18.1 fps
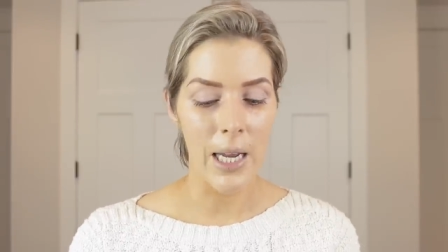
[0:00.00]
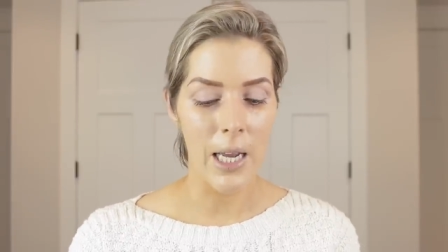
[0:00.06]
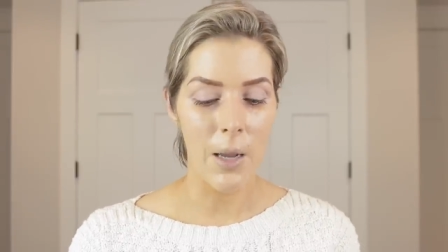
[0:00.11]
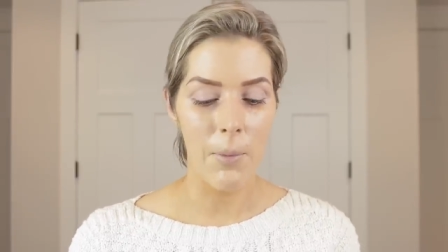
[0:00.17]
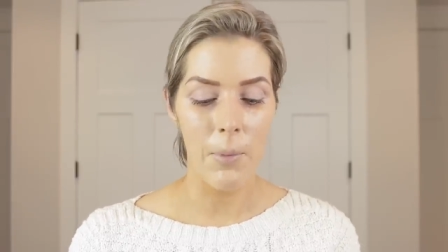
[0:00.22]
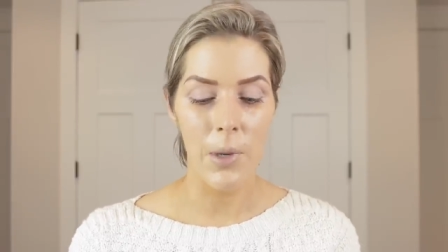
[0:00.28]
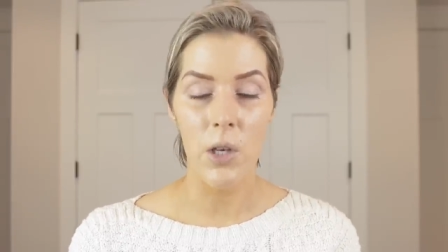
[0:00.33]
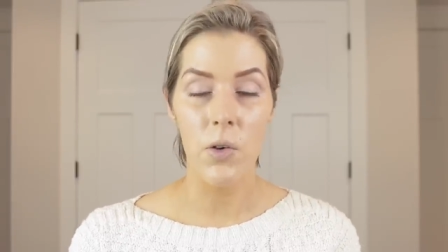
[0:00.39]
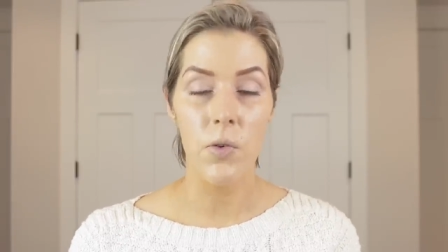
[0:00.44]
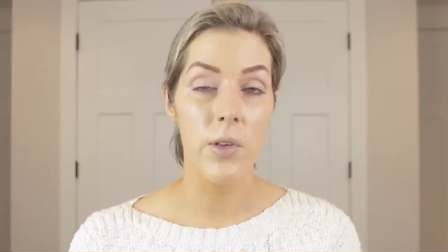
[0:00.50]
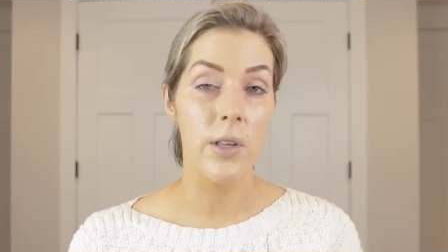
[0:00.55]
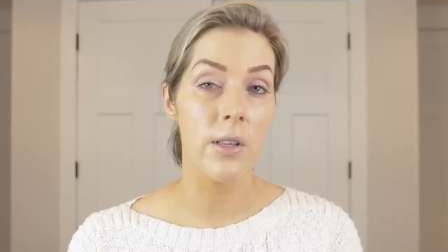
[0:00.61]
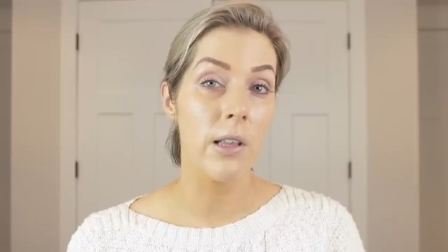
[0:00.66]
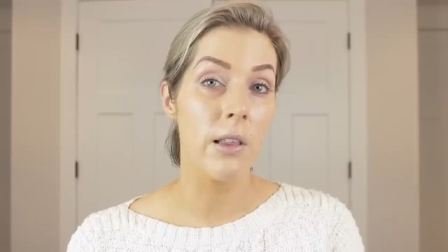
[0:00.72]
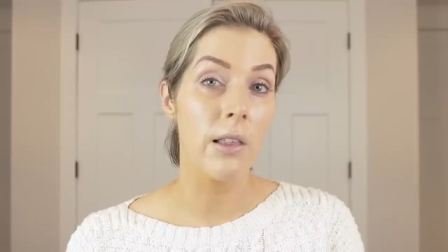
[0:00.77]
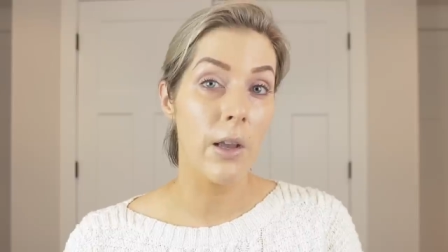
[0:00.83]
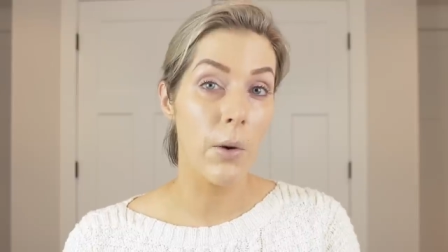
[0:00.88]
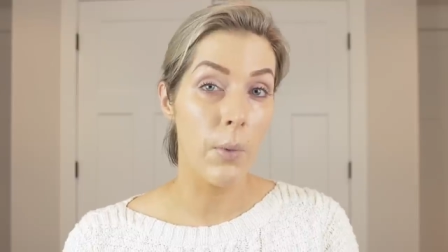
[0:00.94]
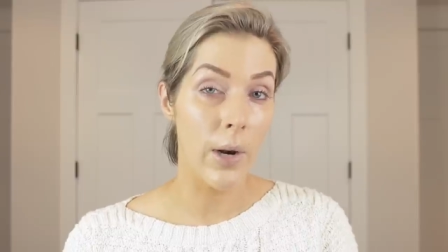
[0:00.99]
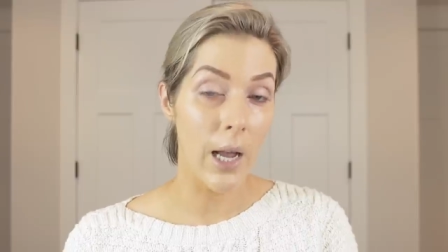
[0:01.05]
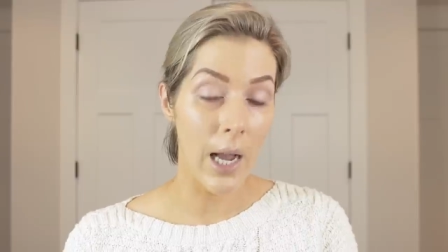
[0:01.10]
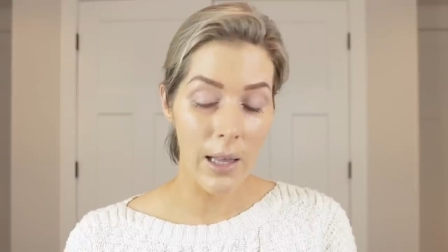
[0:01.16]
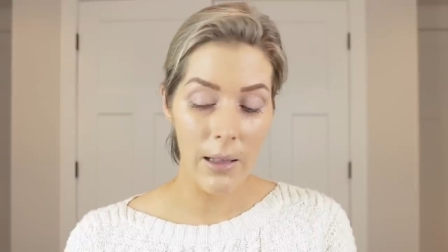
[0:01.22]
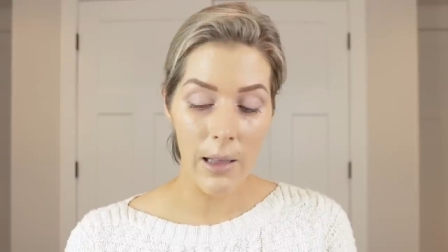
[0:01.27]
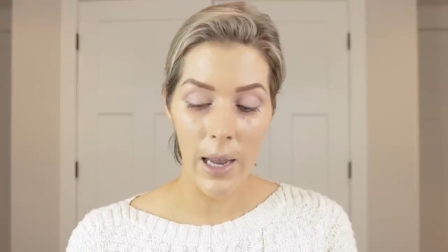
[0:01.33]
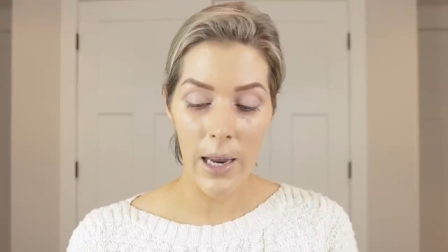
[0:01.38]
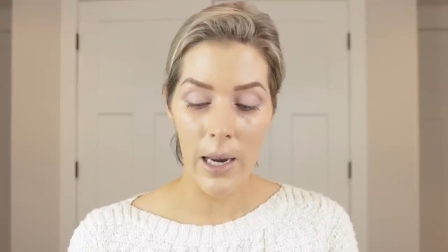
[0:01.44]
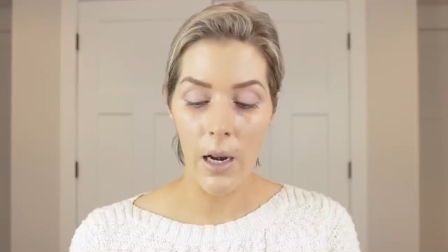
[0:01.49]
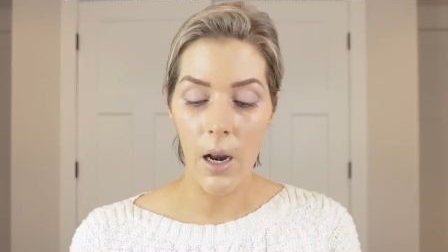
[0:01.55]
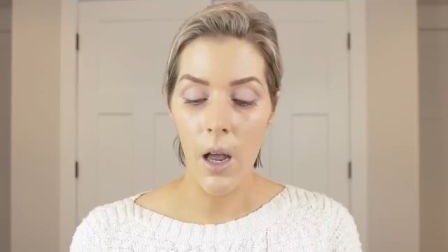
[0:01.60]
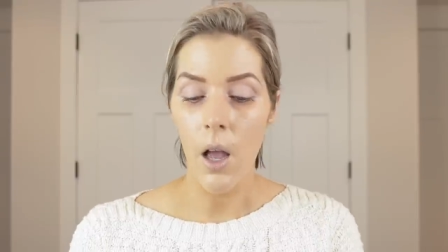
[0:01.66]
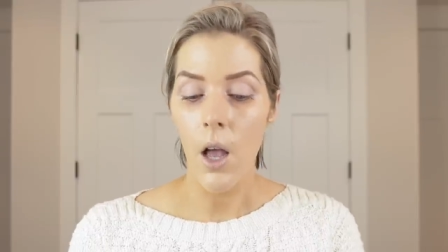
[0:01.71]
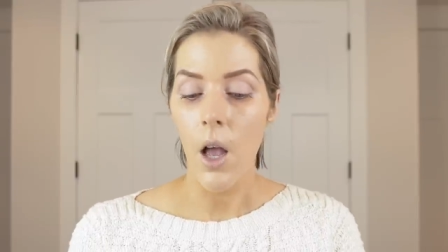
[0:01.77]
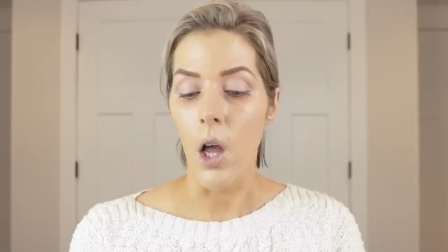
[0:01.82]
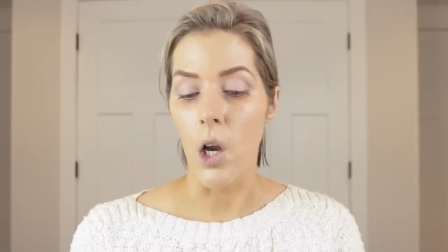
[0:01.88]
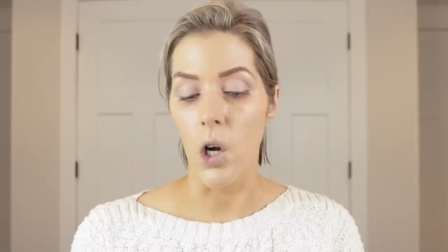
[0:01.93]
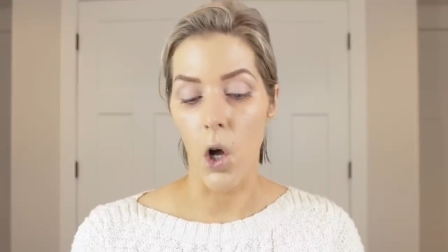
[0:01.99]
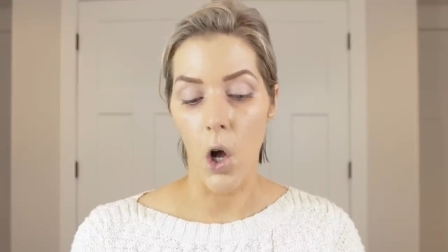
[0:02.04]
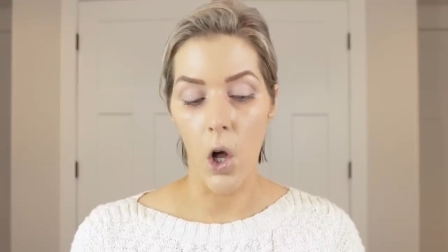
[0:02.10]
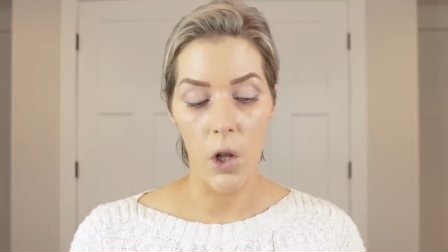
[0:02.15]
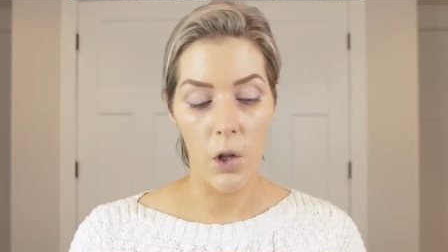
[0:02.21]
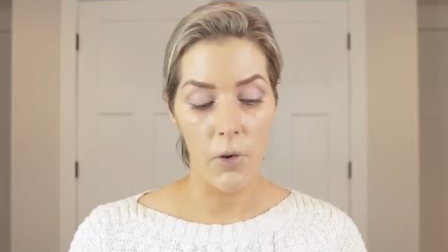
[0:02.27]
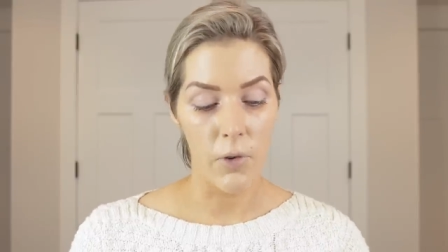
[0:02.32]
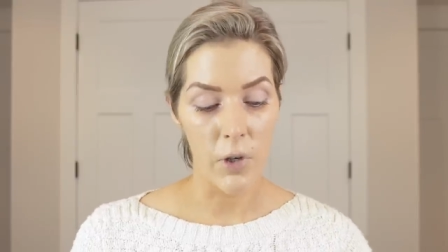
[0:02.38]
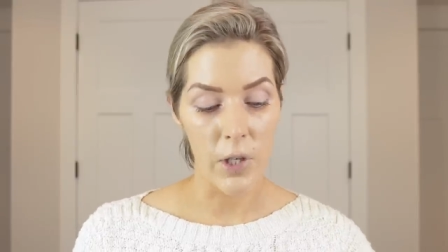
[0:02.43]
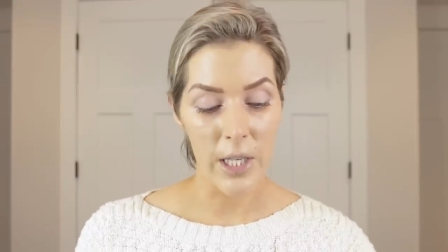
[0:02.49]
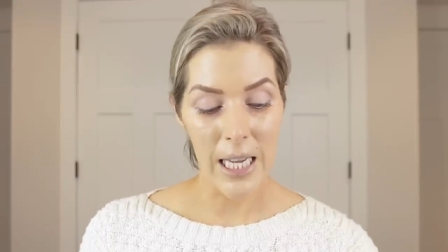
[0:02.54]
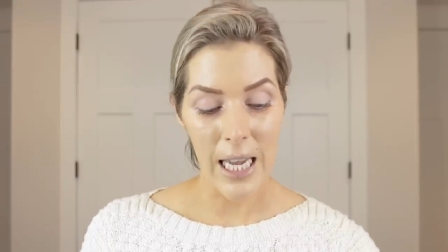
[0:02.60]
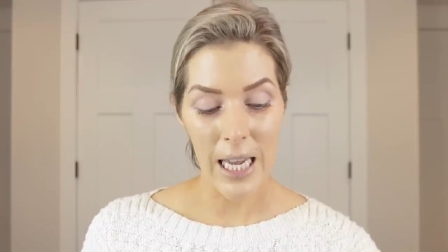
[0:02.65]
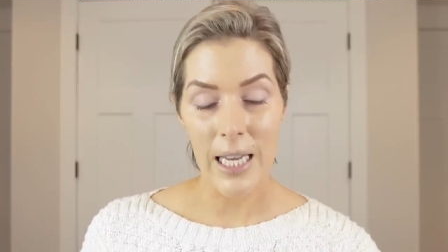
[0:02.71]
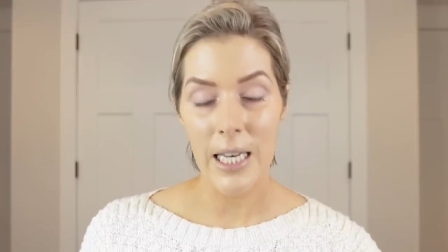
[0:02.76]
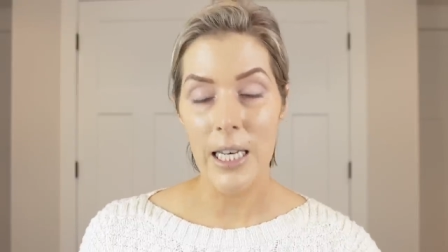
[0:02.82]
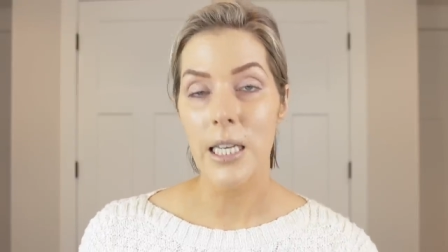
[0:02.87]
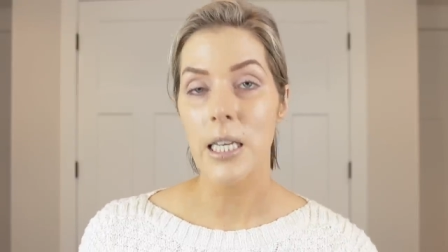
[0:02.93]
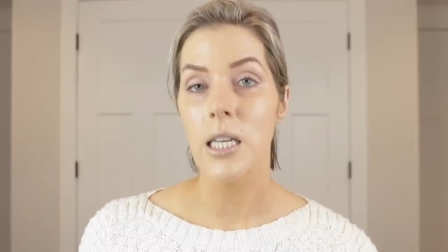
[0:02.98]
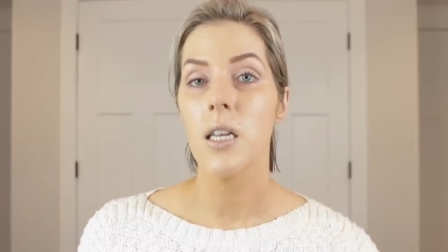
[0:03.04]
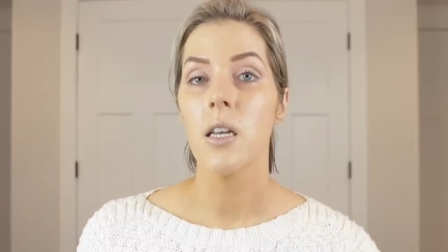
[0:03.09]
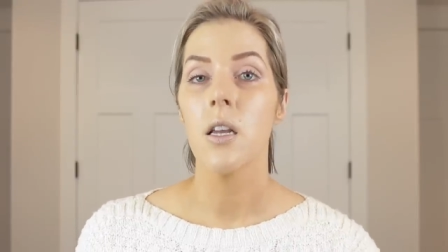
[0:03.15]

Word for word: it can be used as a liquid highlight, an all over tint,